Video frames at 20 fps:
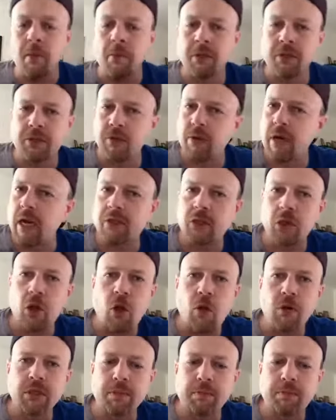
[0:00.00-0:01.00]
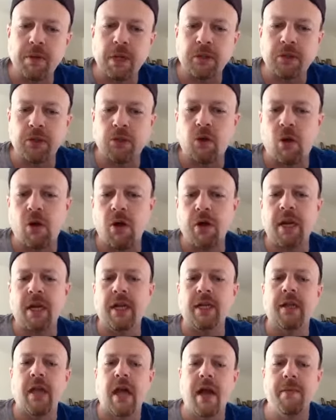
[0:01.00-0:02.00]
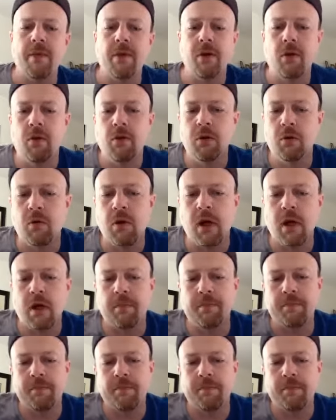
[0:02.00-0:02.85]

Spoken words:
Mr. X. Always a pleasure calling anytime. You're welcome.